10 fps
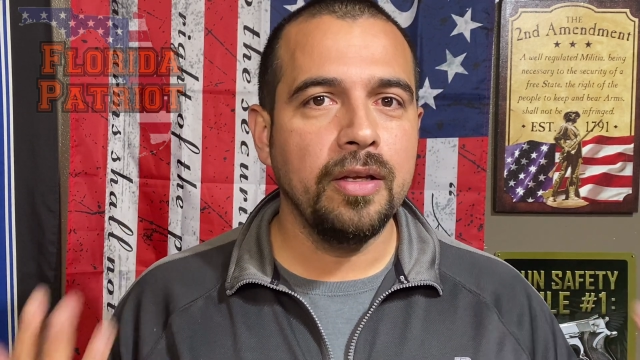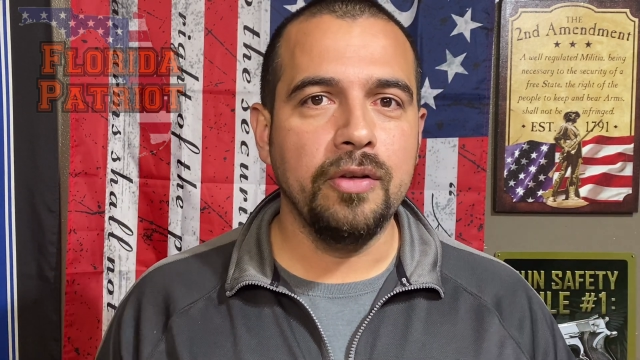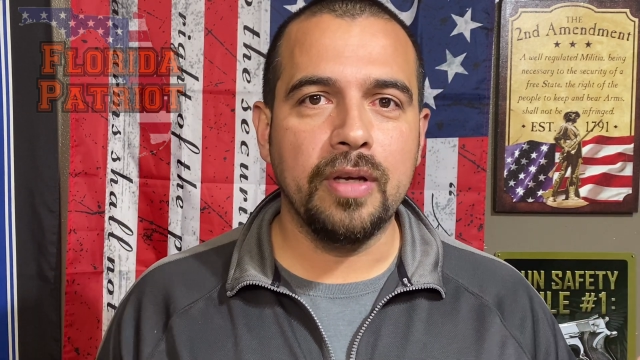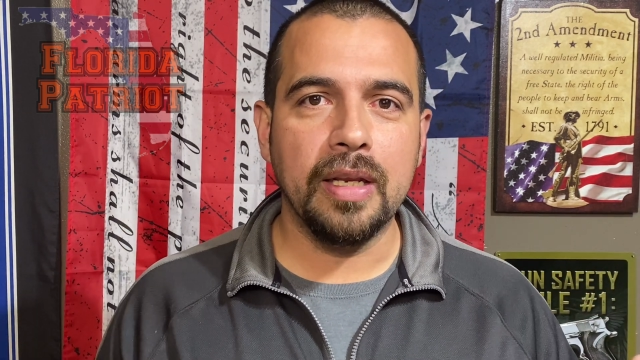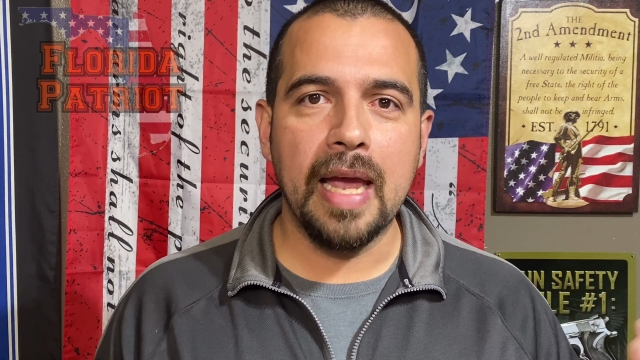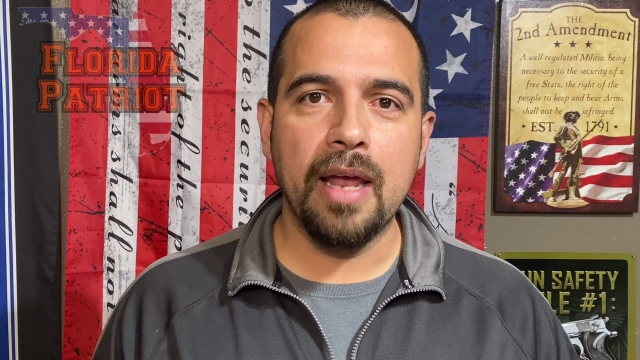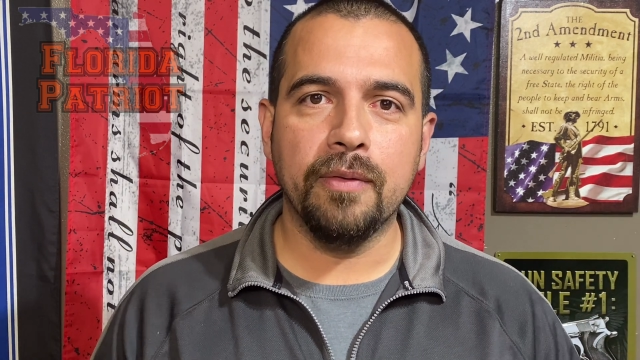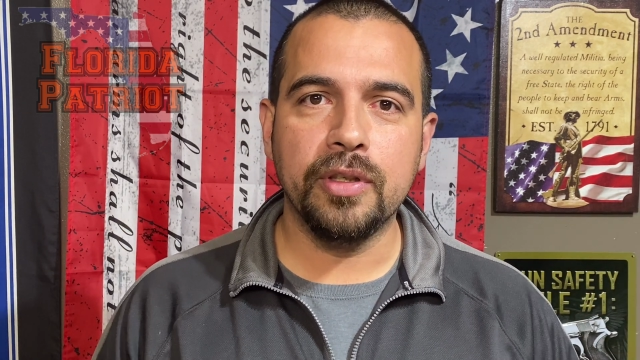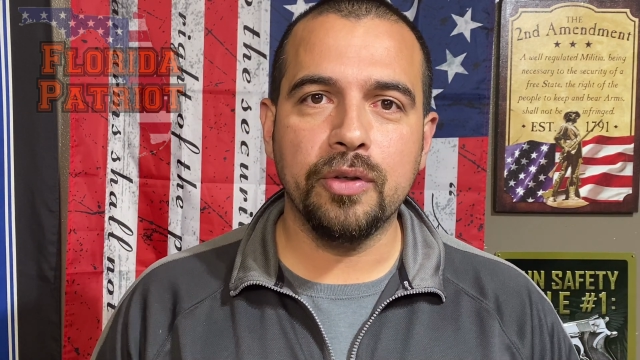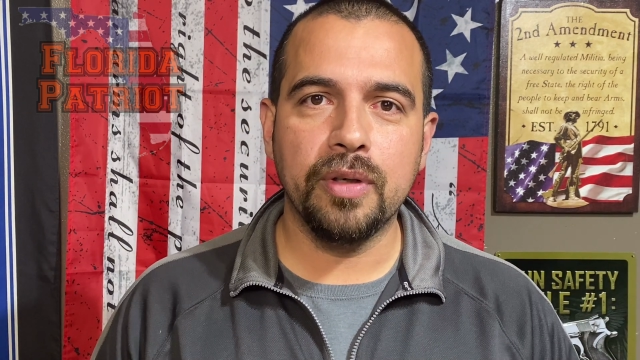you can head
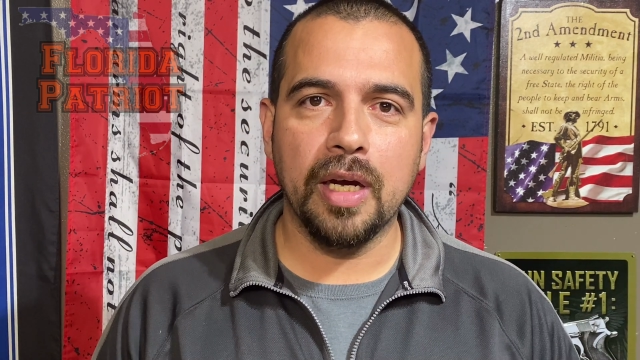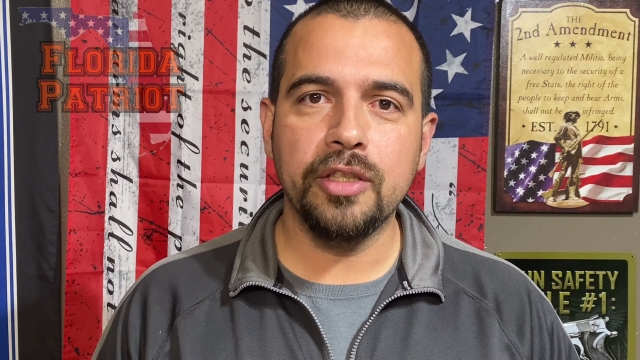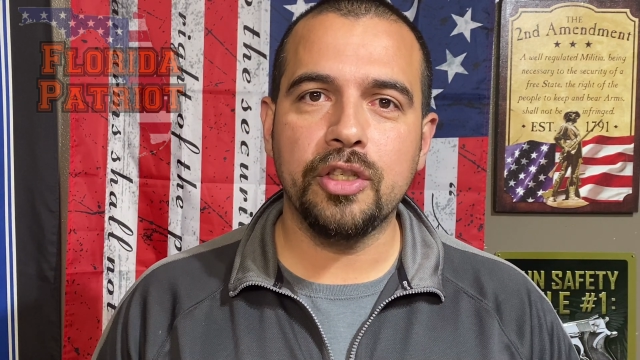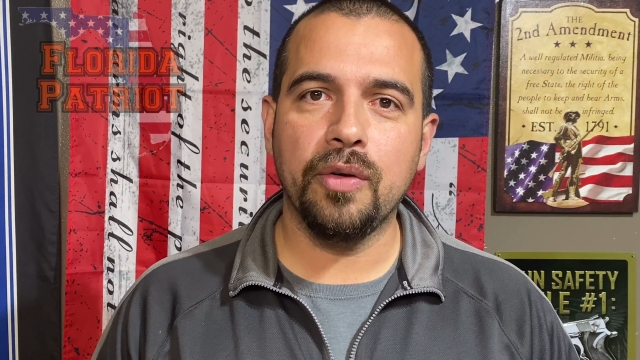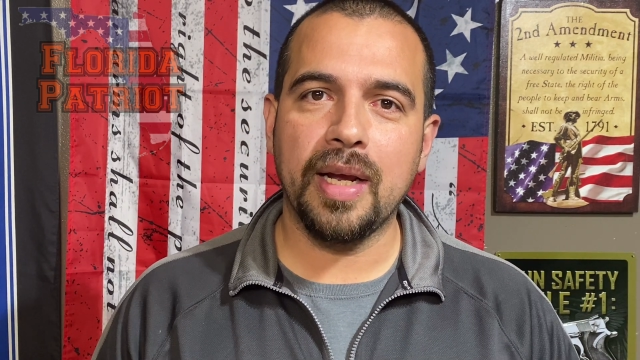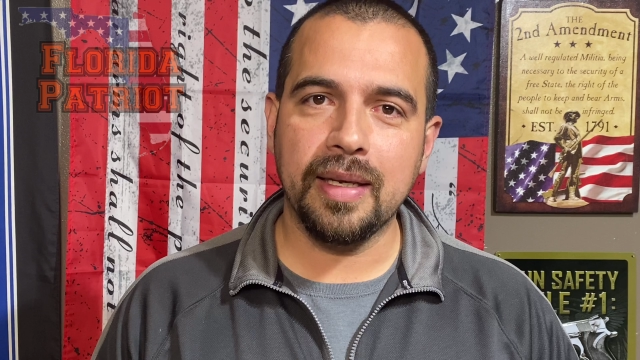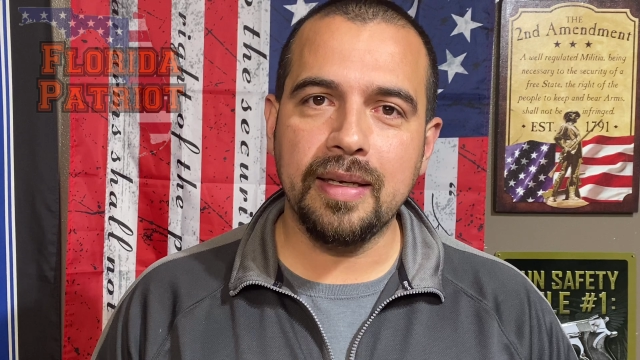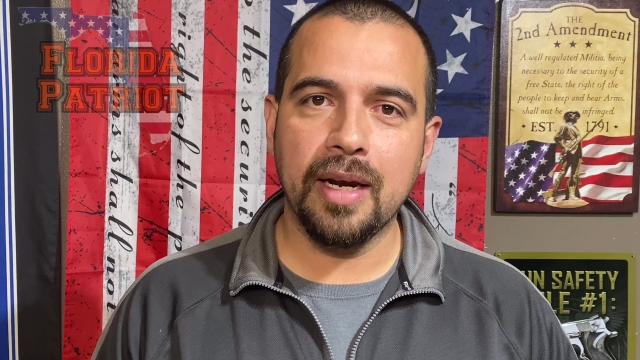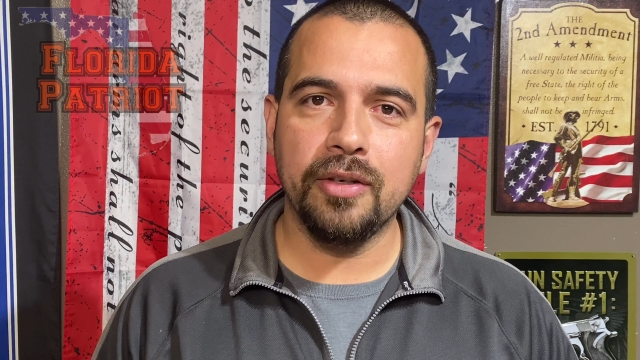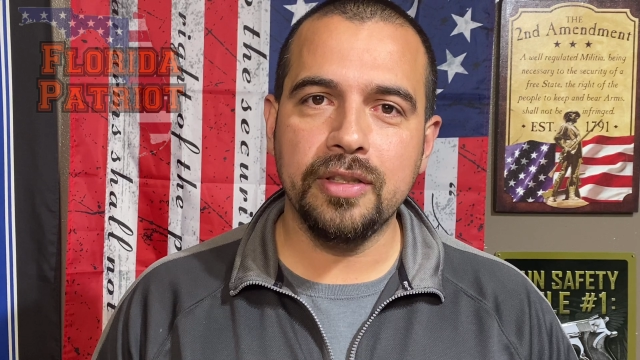over to a gun show and I can
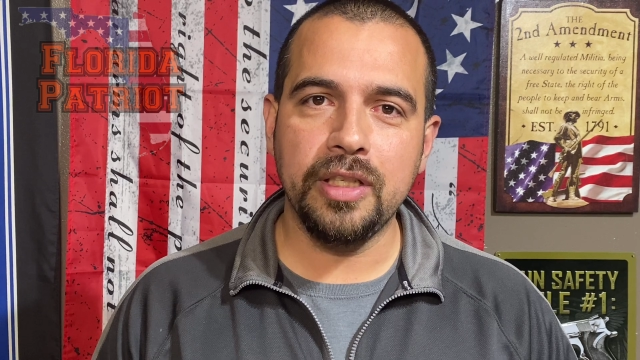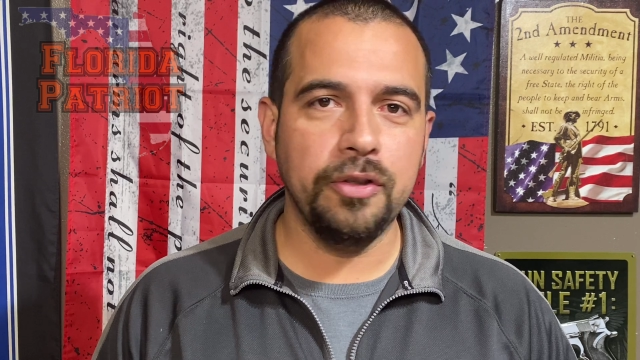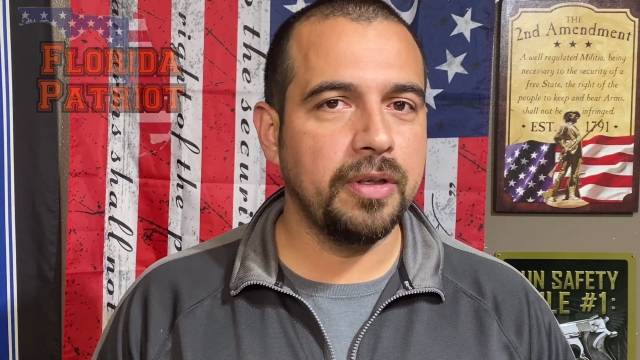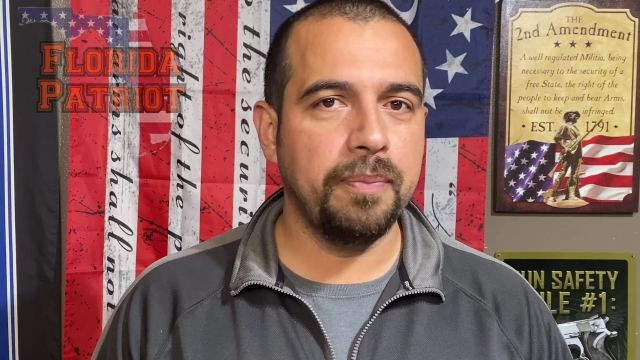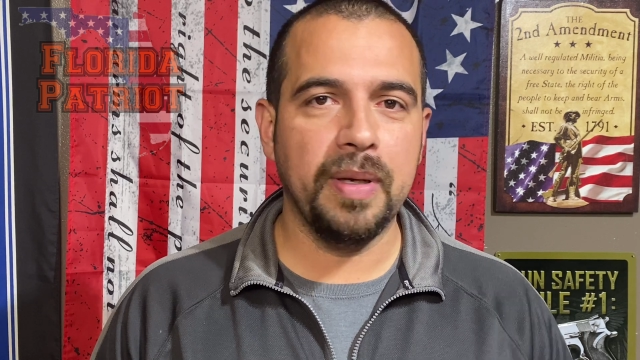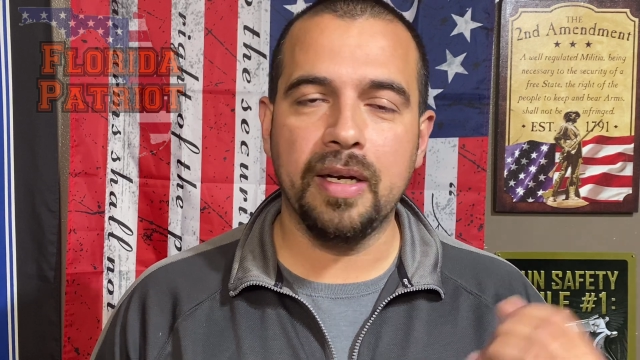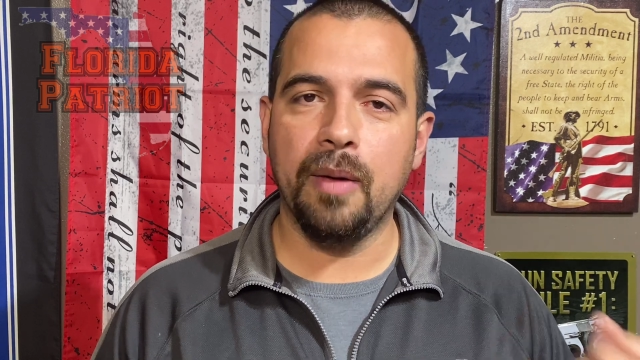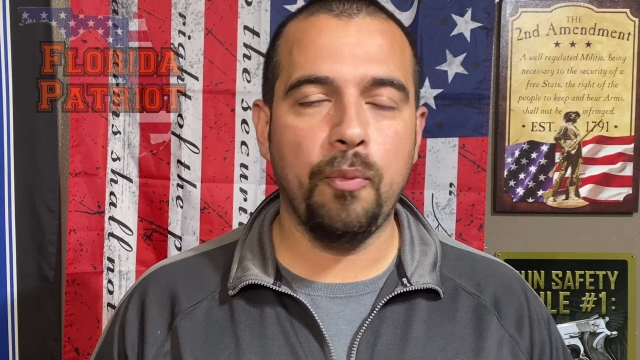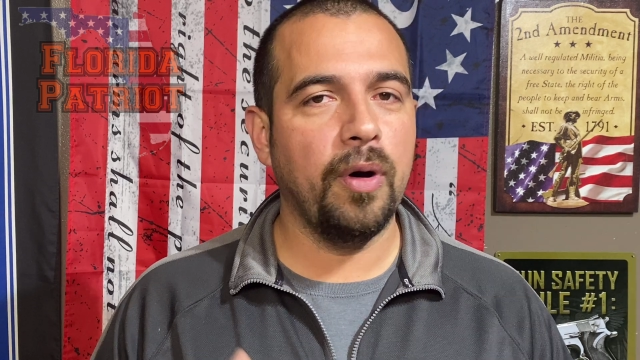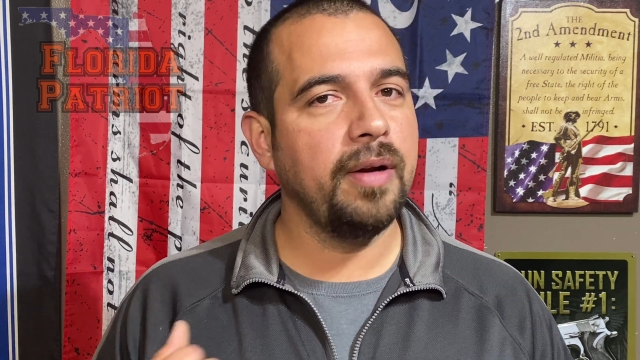guarantee you can pick
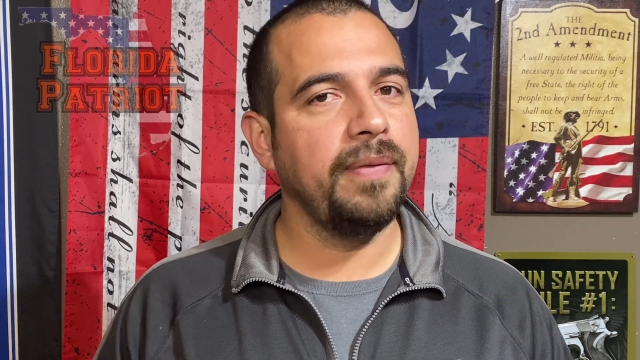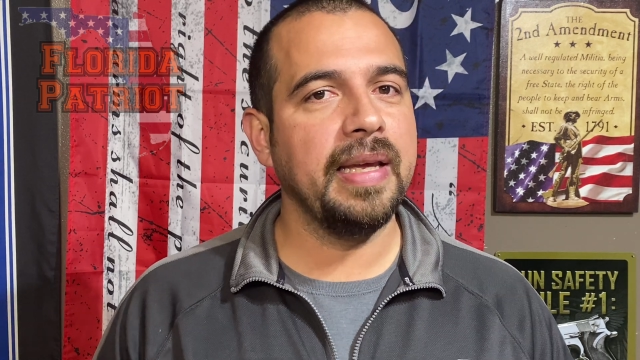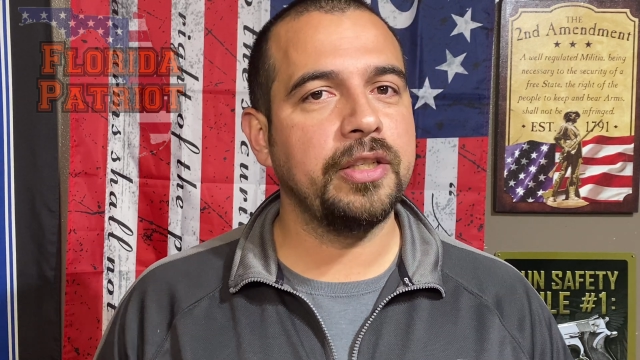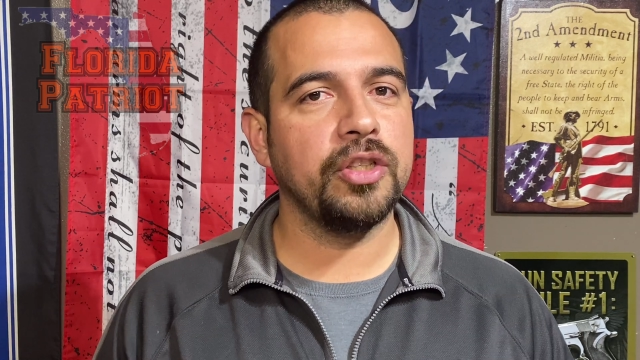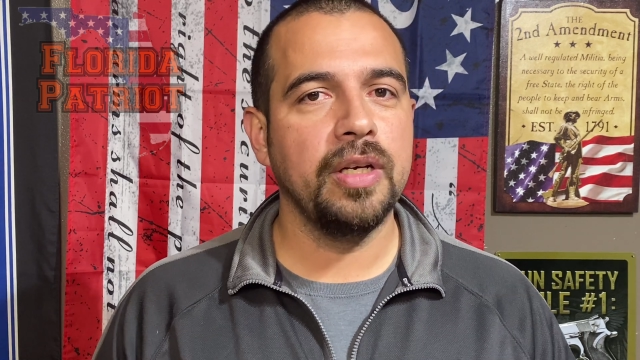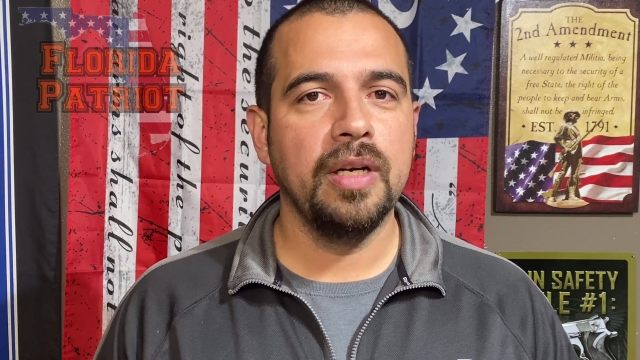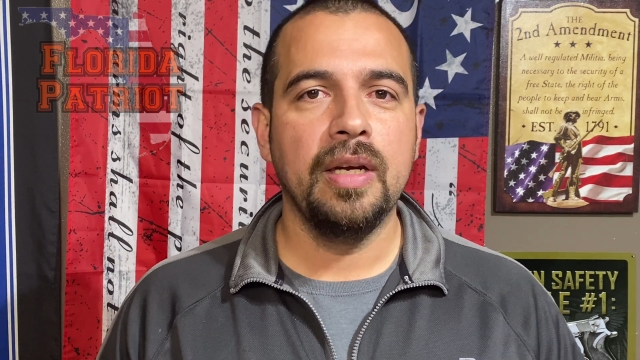up one of each